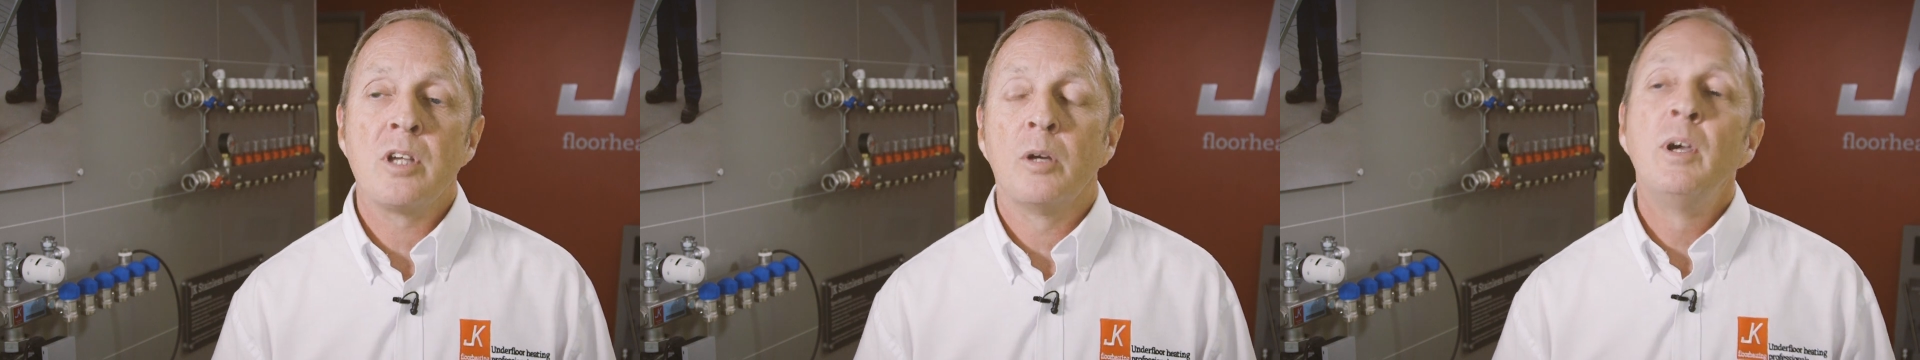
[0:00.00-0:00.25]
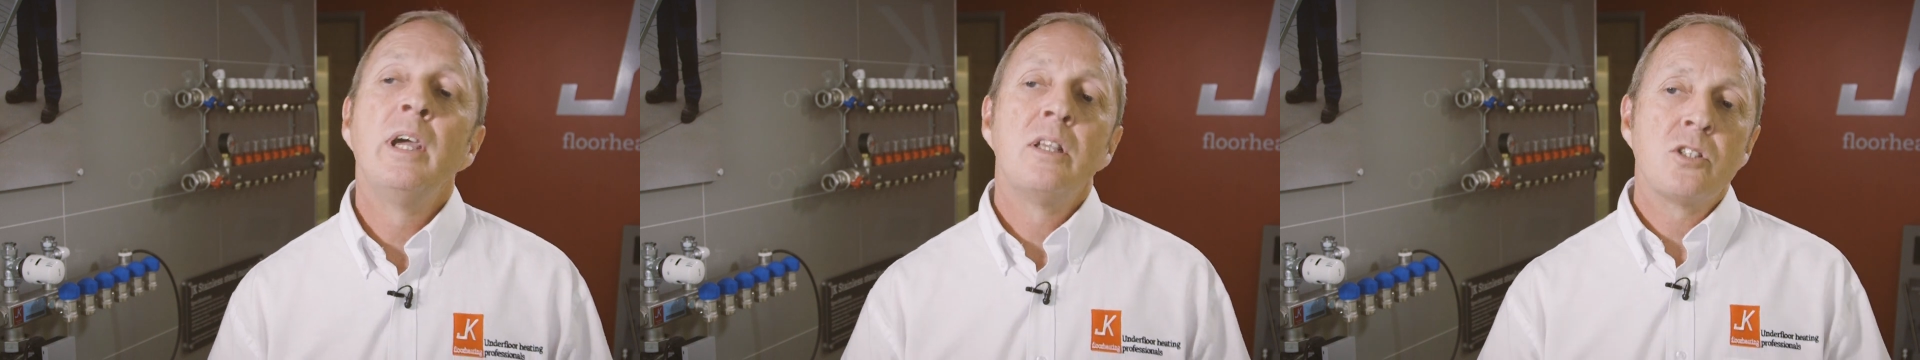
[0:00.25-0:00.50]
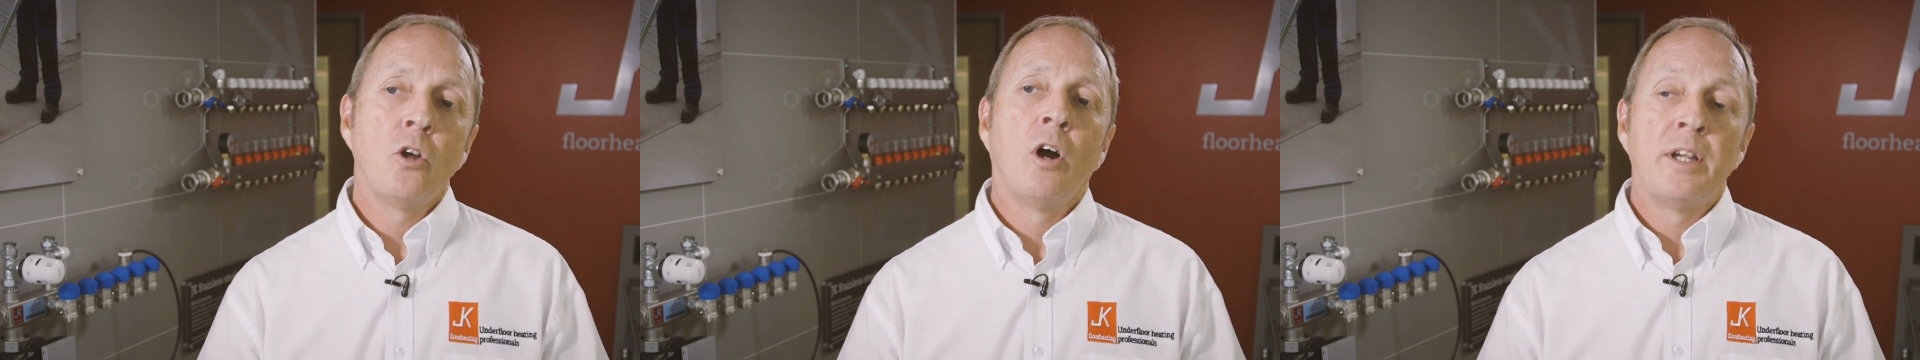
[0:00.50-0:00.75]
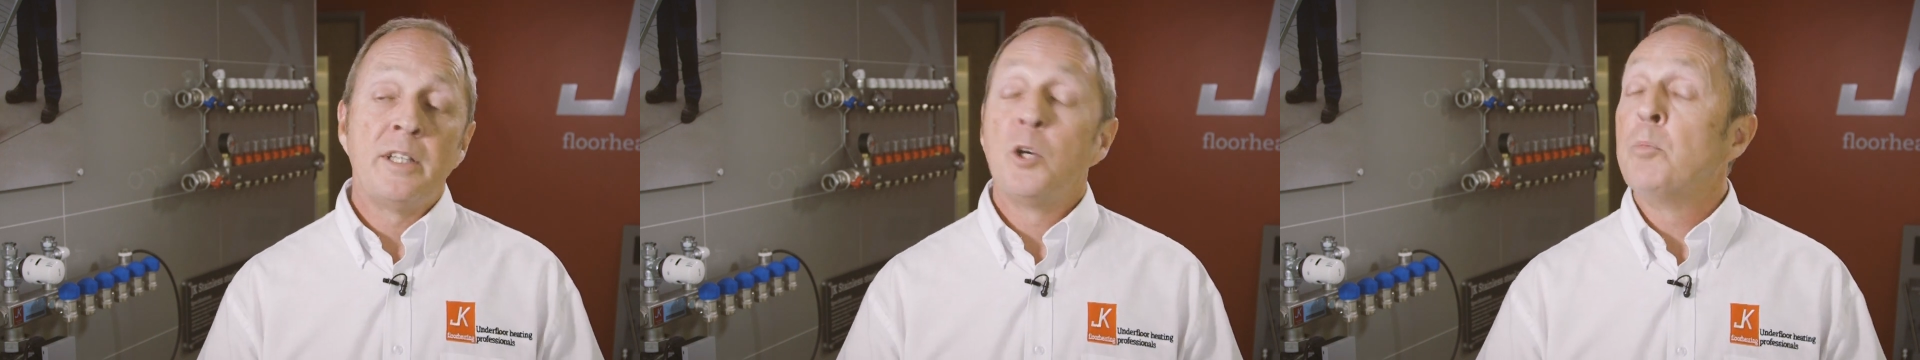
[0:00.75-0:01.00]
so it's not
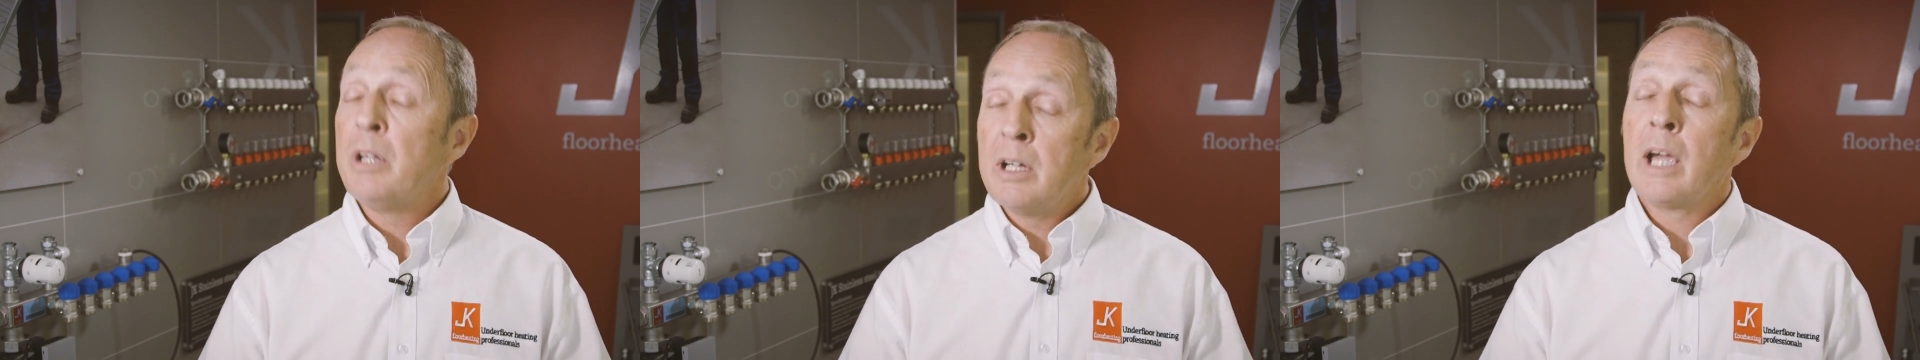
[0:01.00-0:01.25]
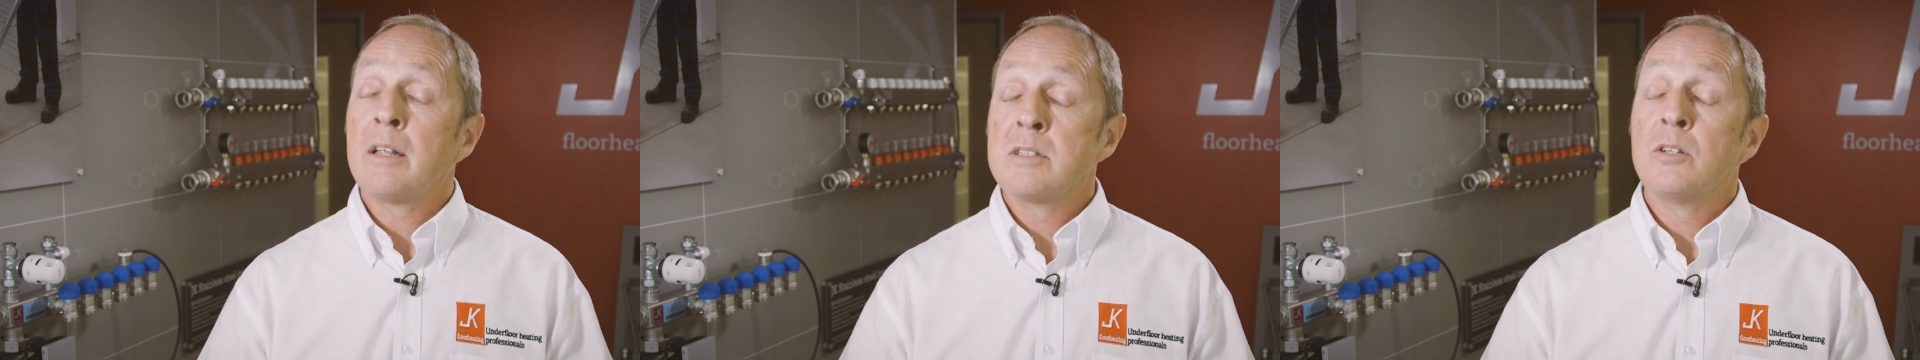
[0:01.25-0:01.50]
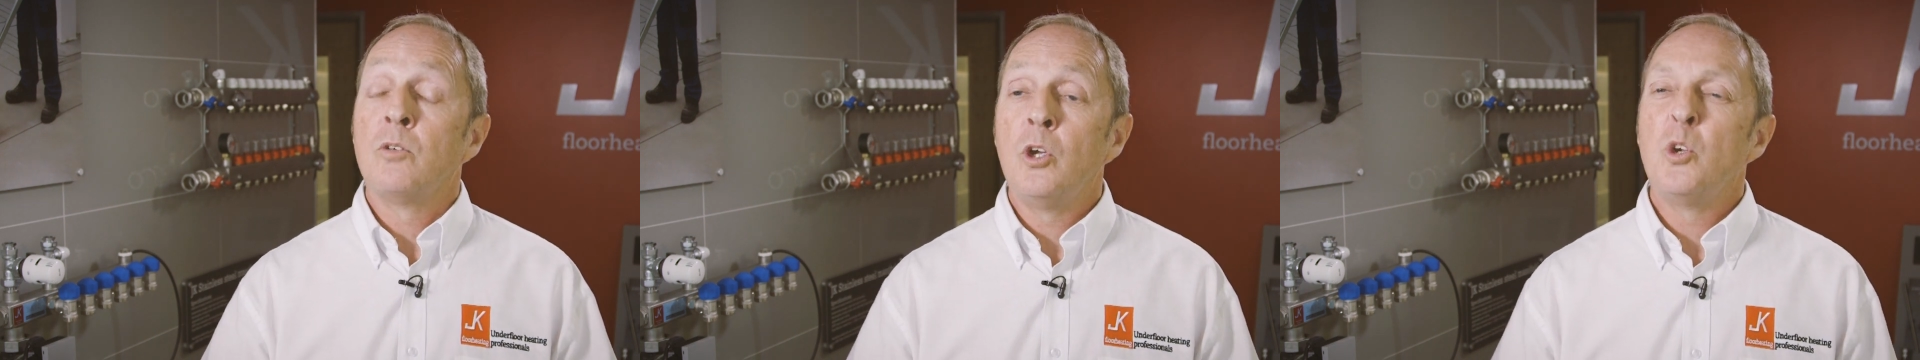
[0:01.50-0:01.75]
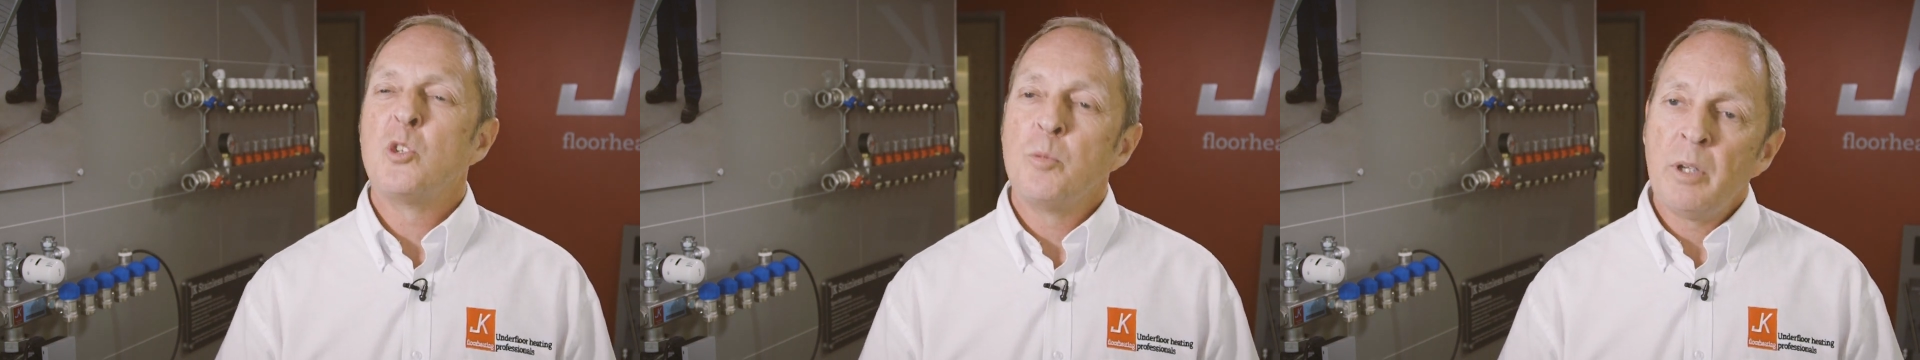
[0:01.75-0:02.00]
ideal, but you can still
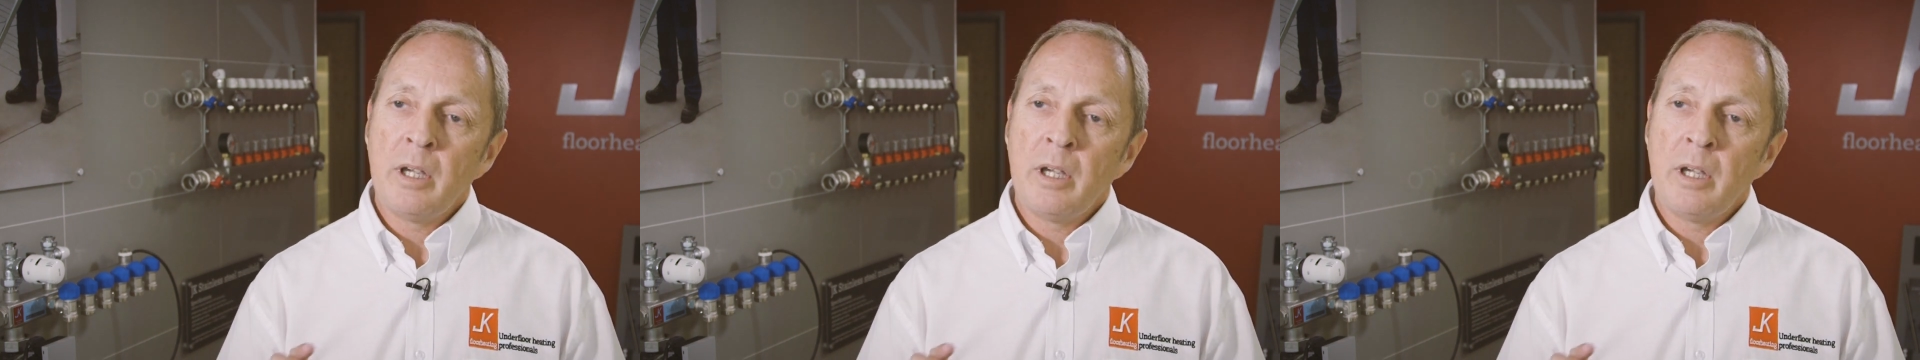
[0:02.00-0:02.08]
use it,